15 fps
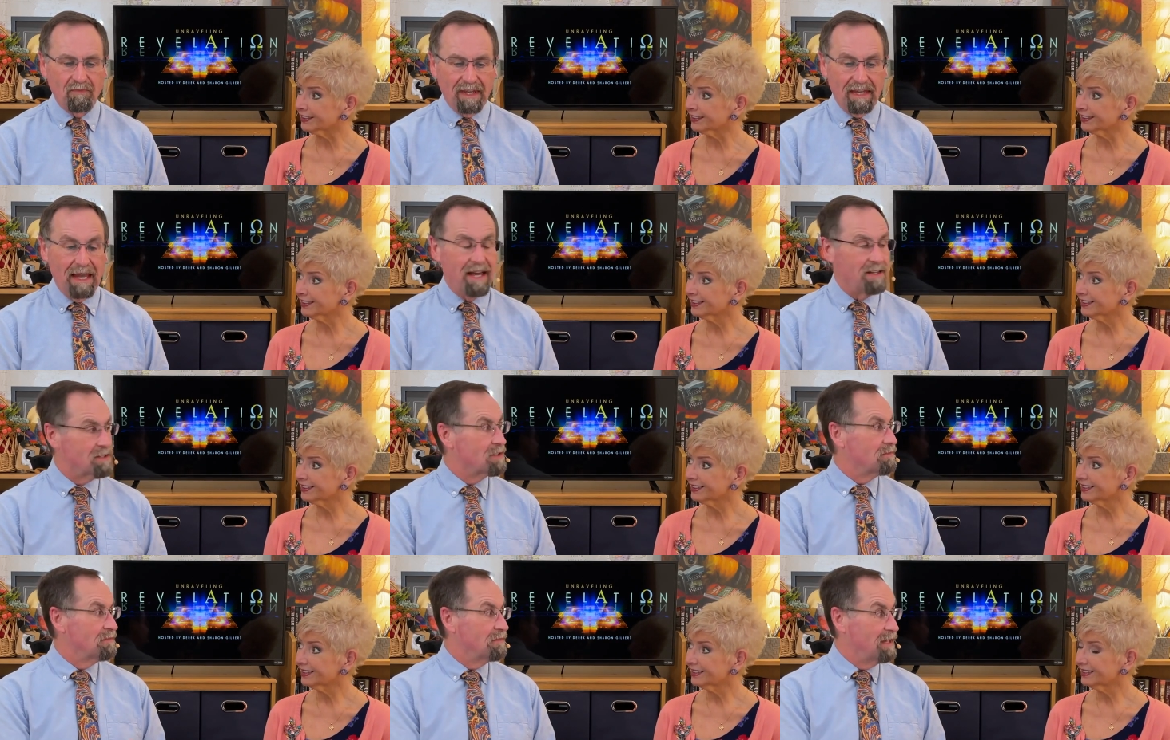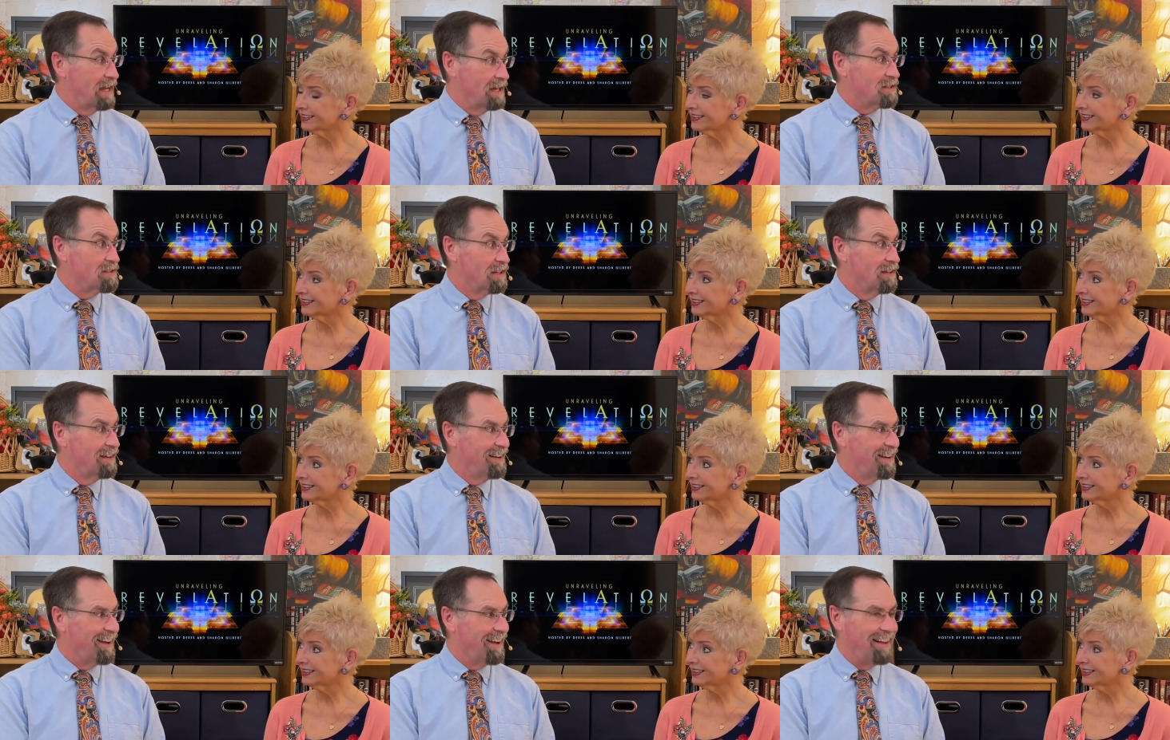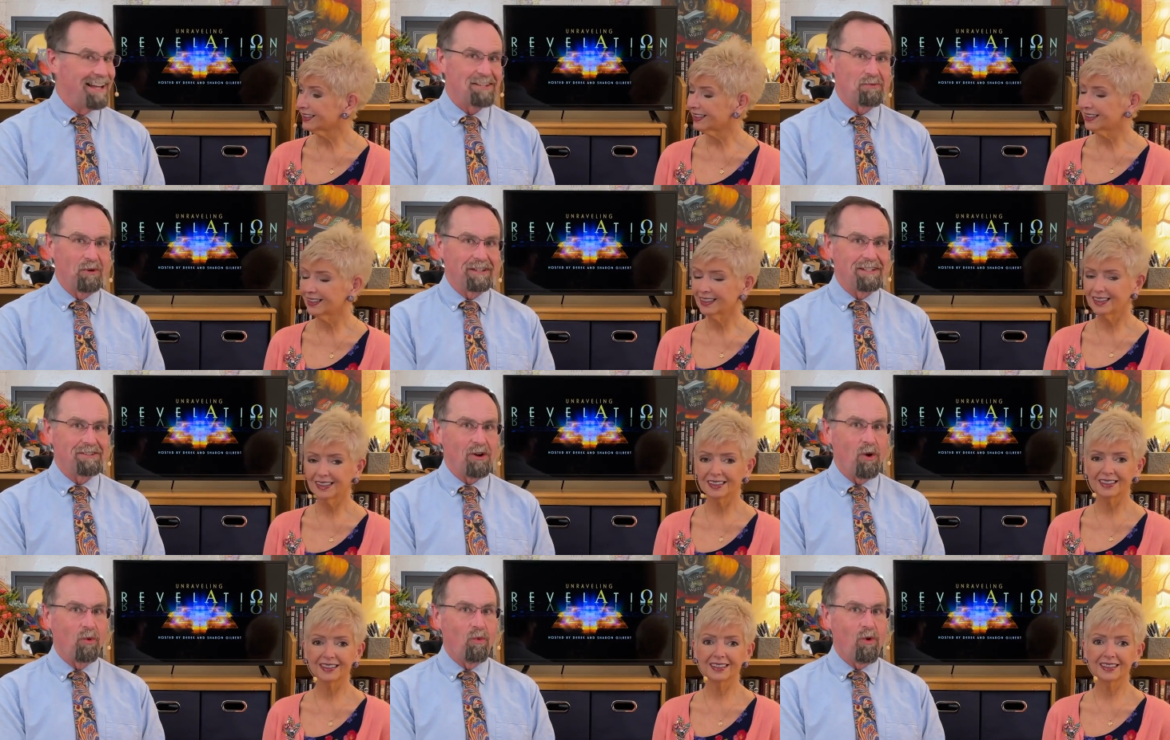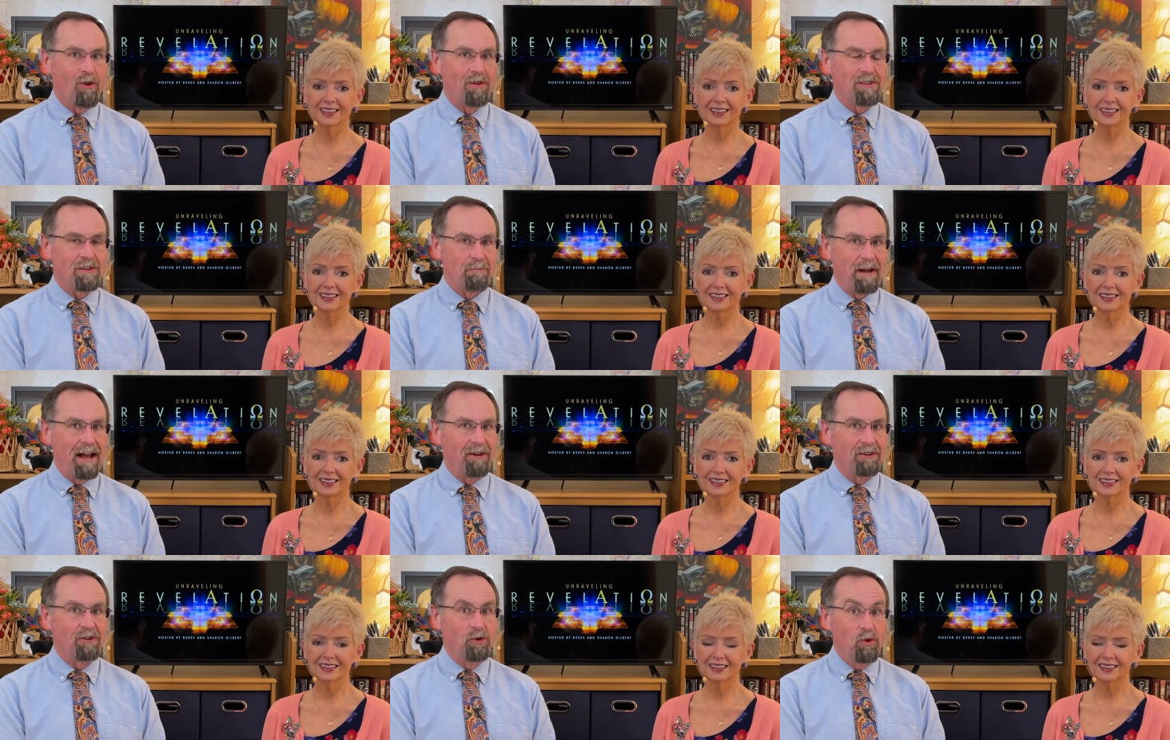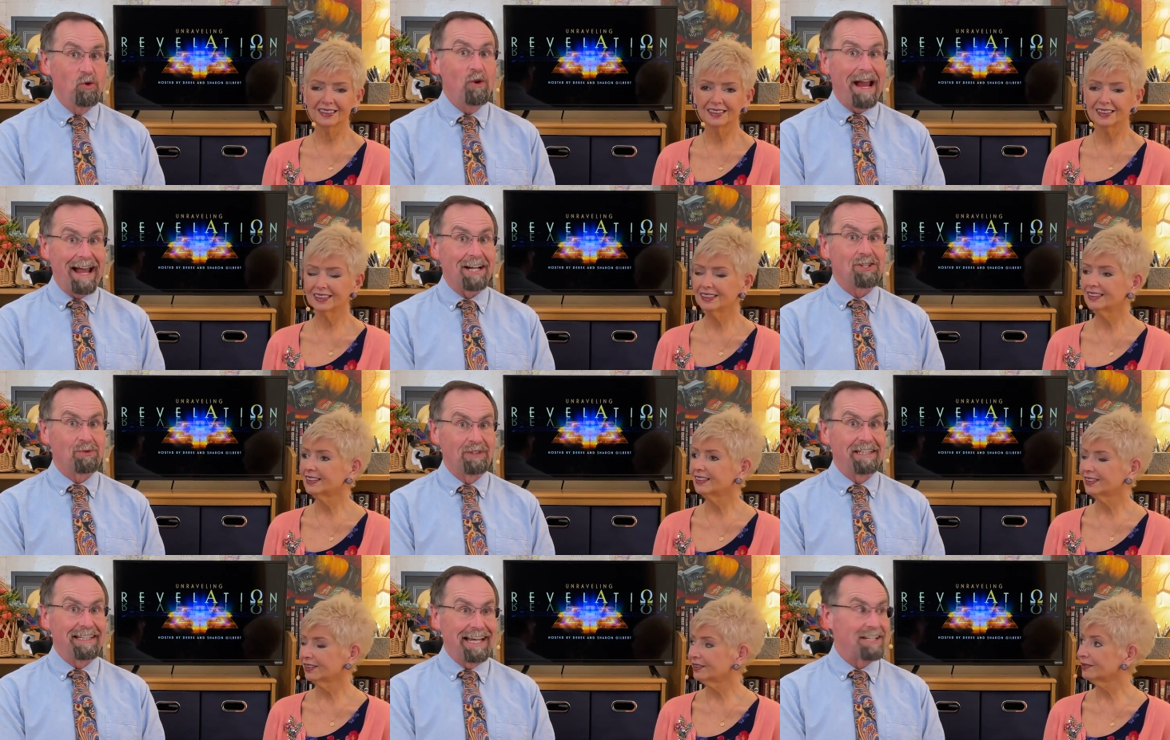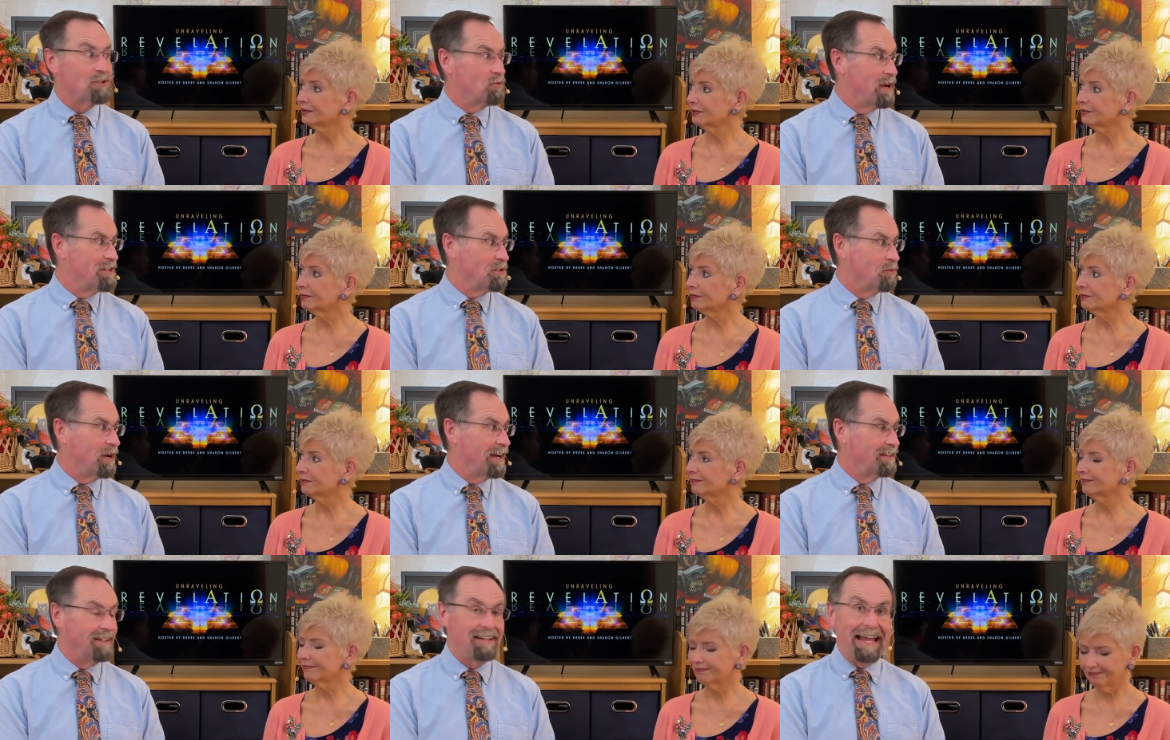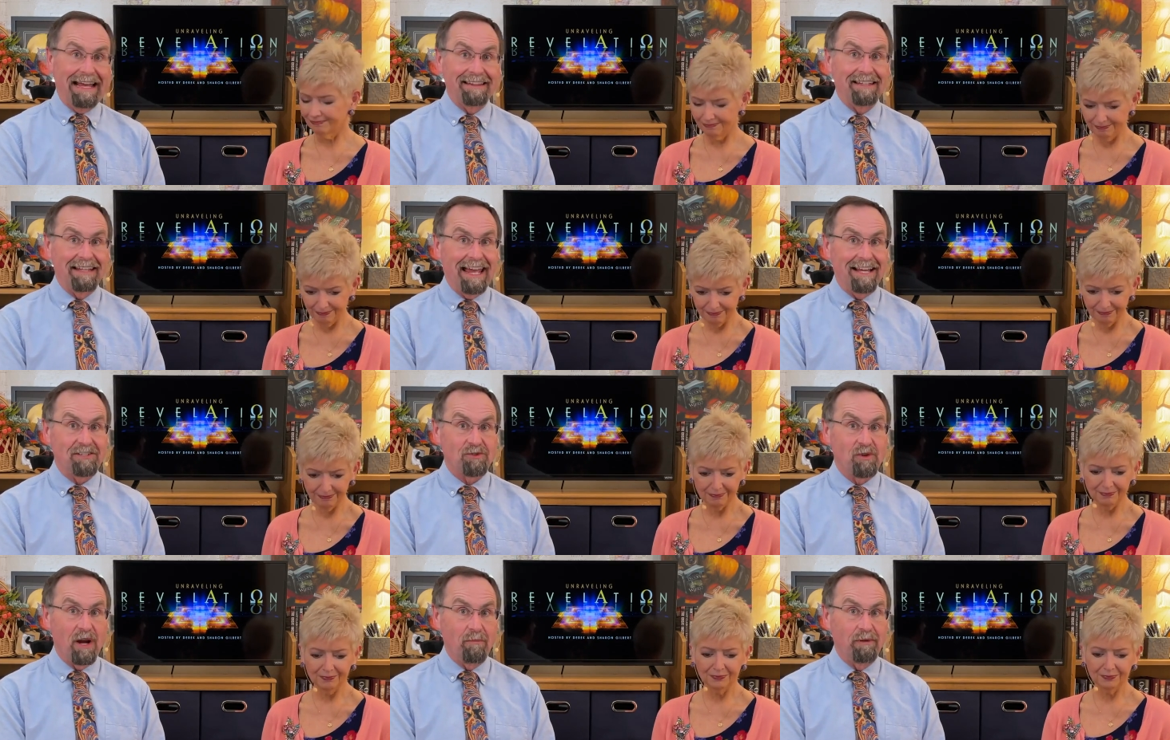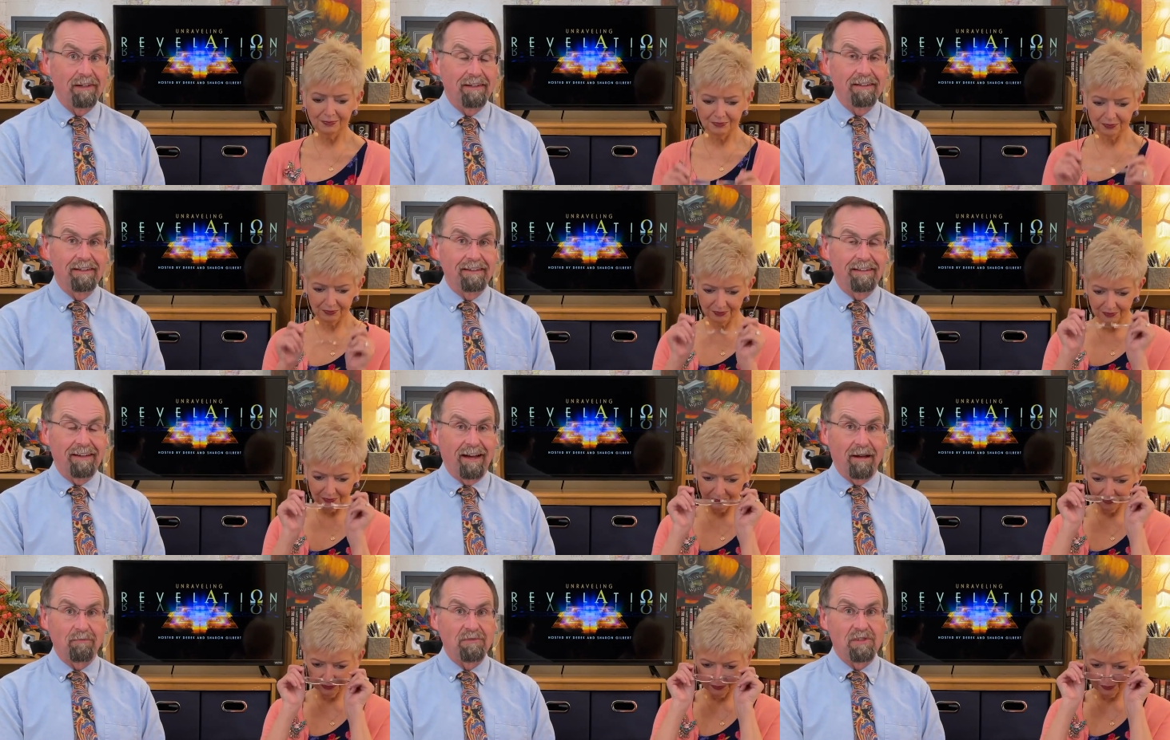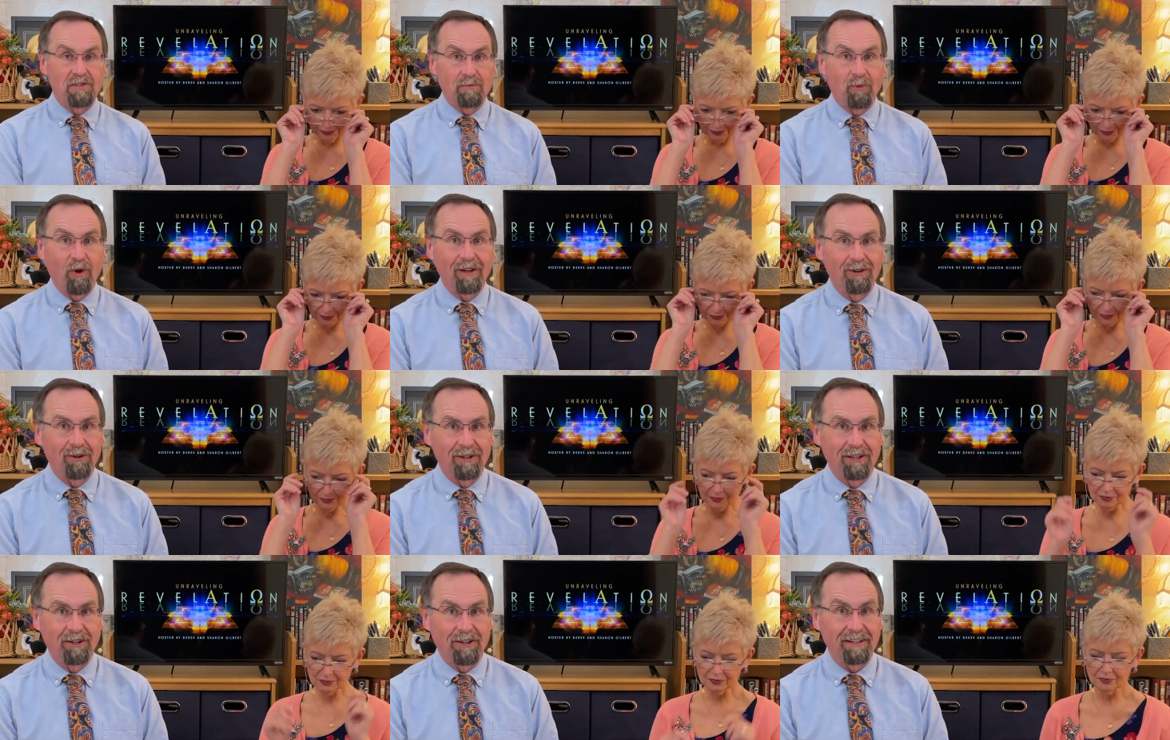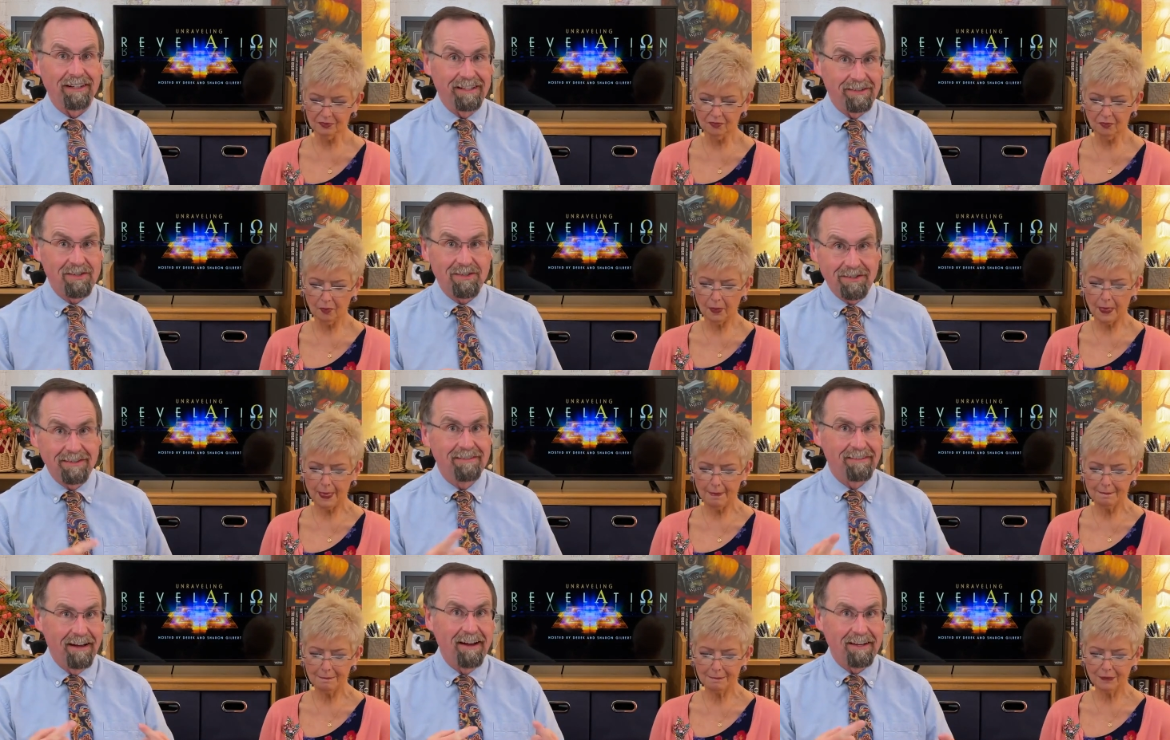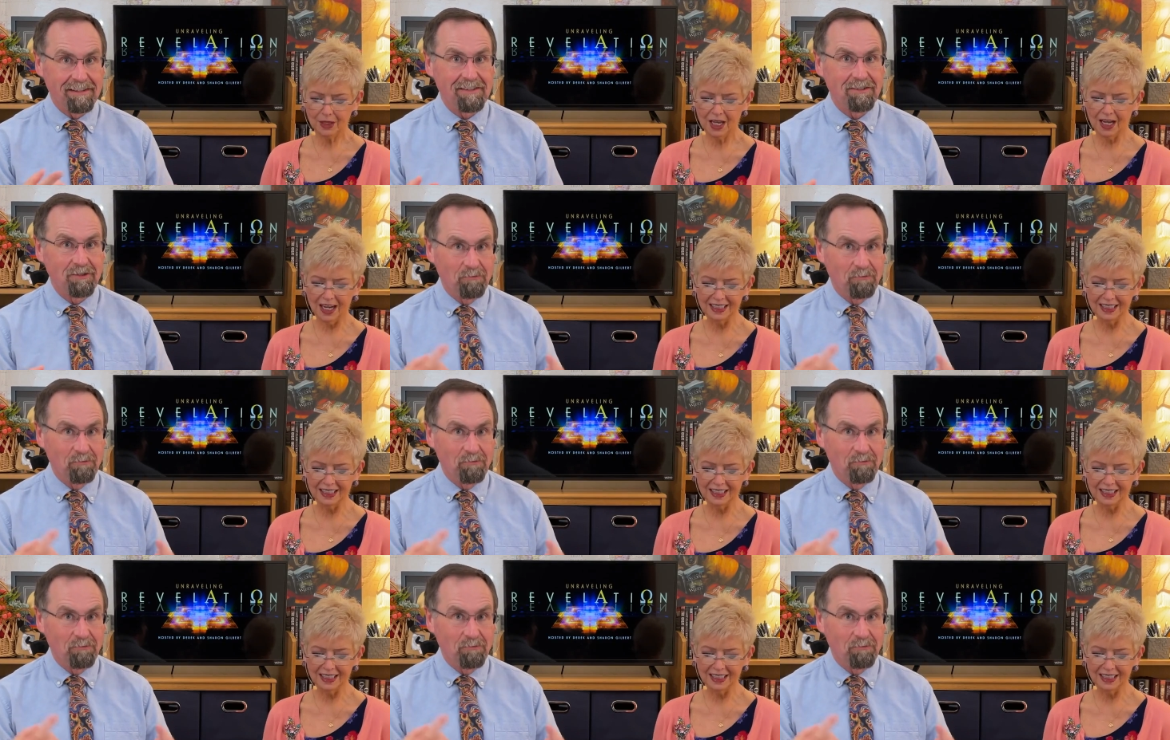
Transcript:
Speaker 1: Yes, yes. And that's what this whole war is about. Who actually gets resurrected at mm-hmm. the last trump? Uh, spoiler alert, it's us who